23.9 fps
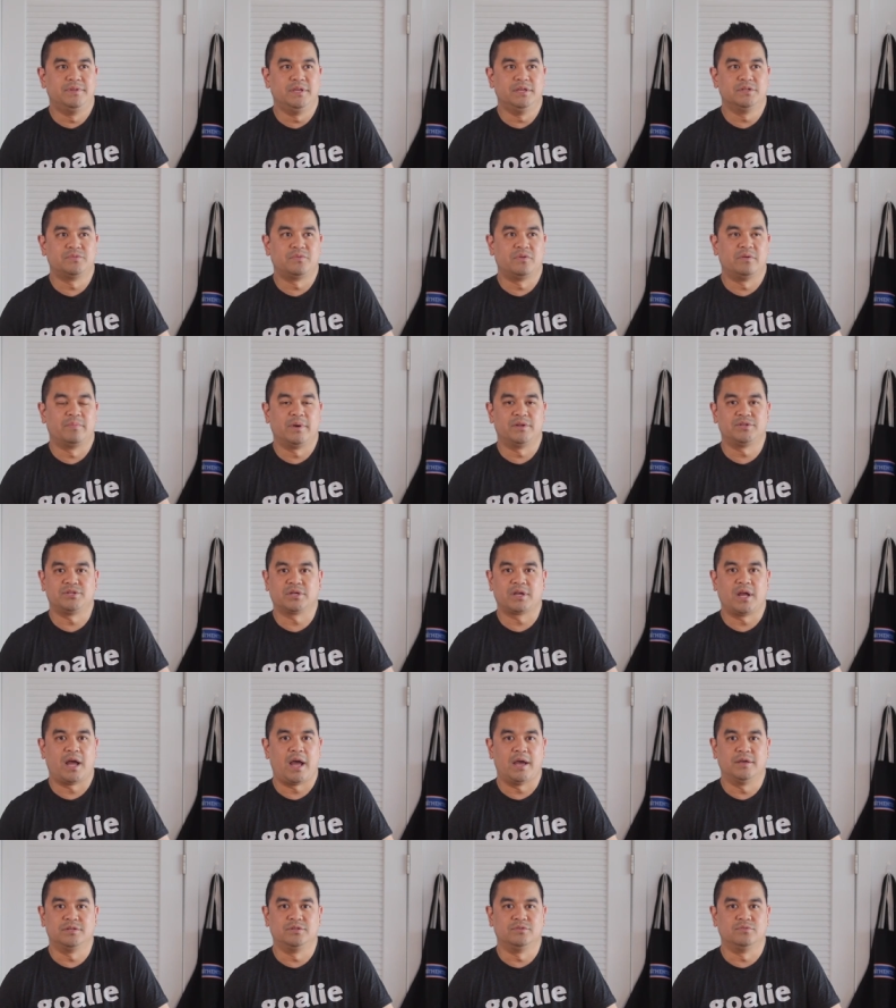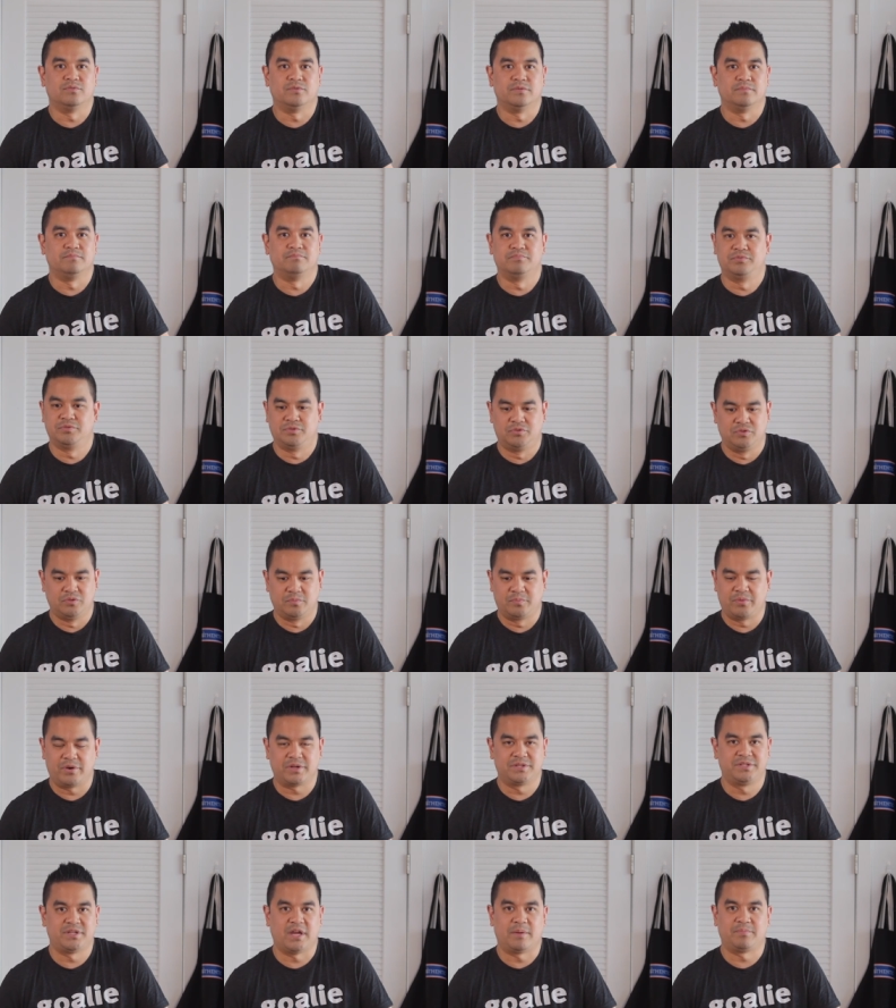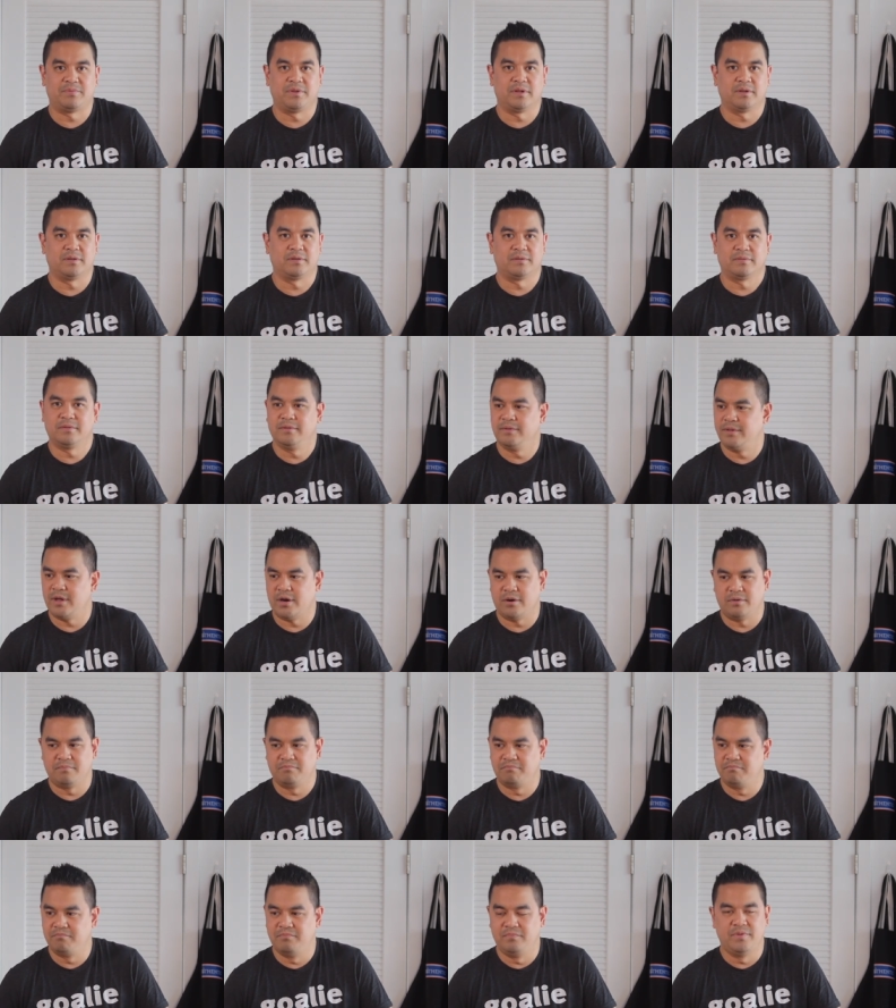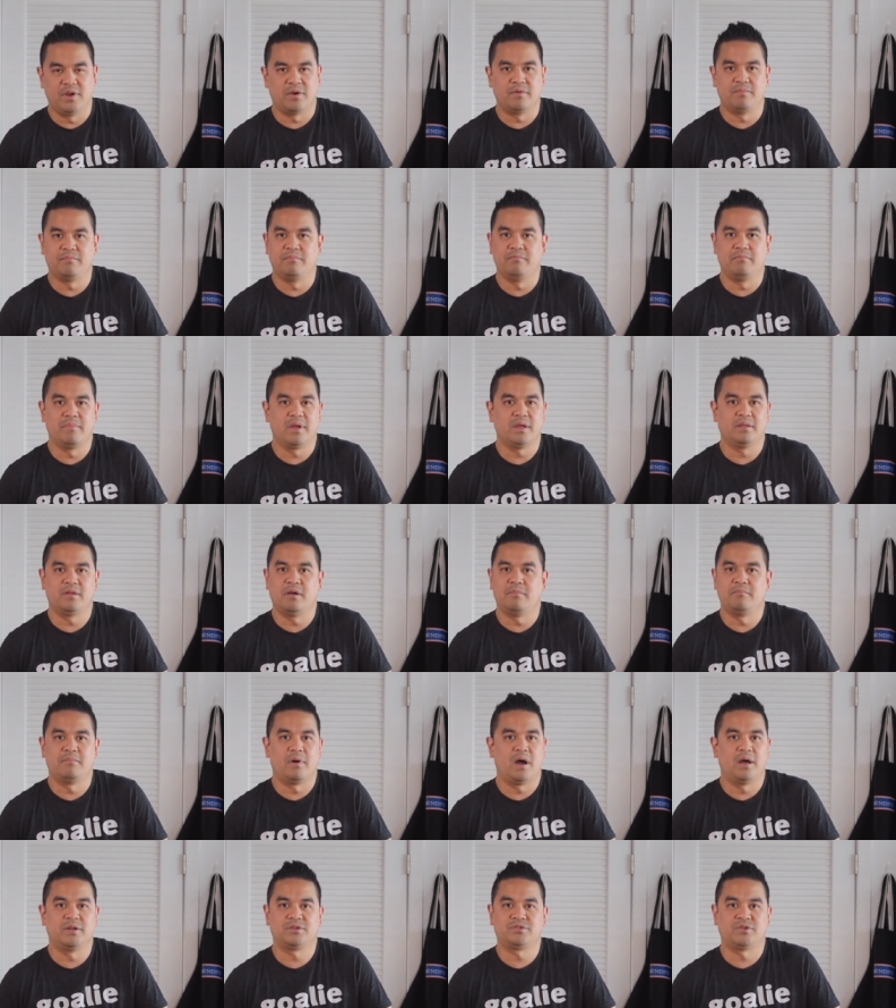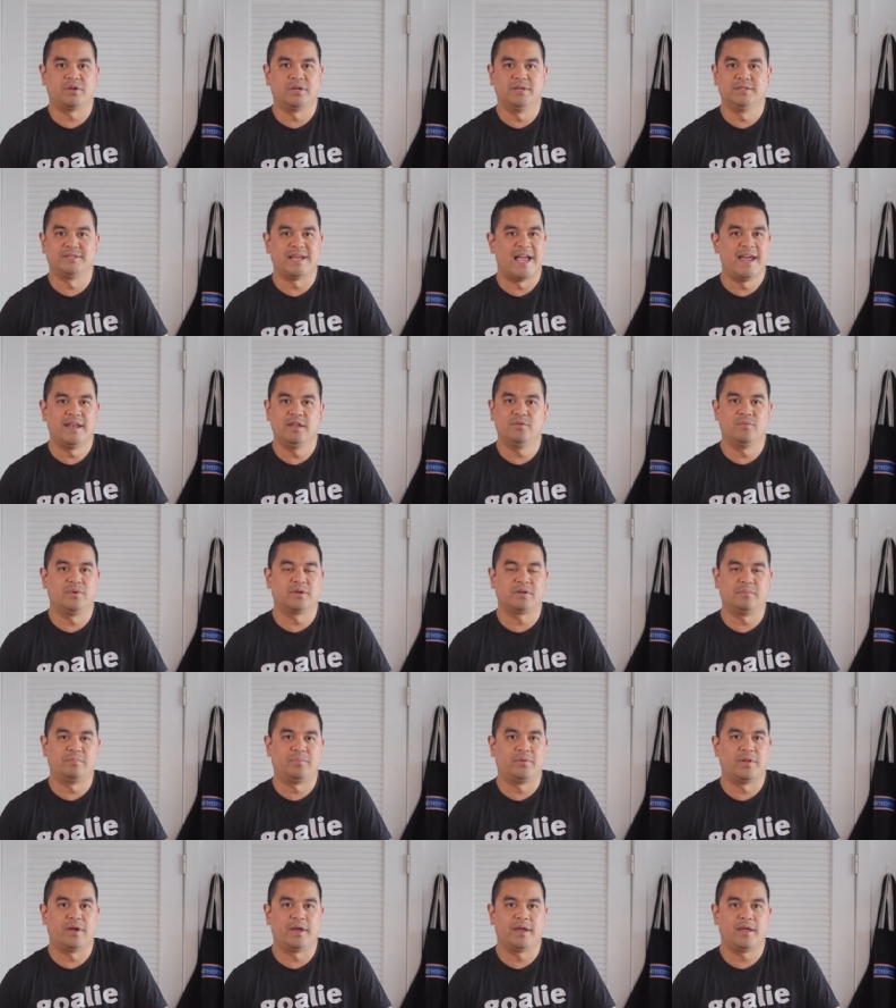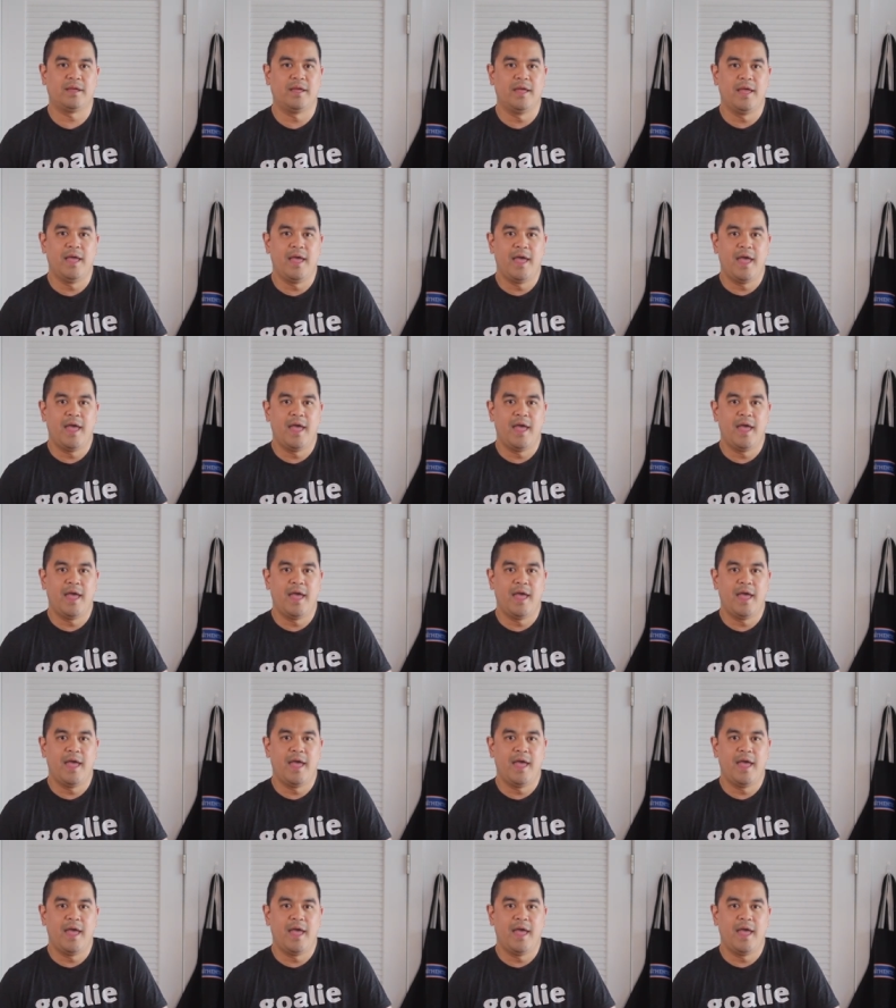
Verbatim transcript: these were a bunch of guys who were super accepting. Their, their, their mantra is anyone can play.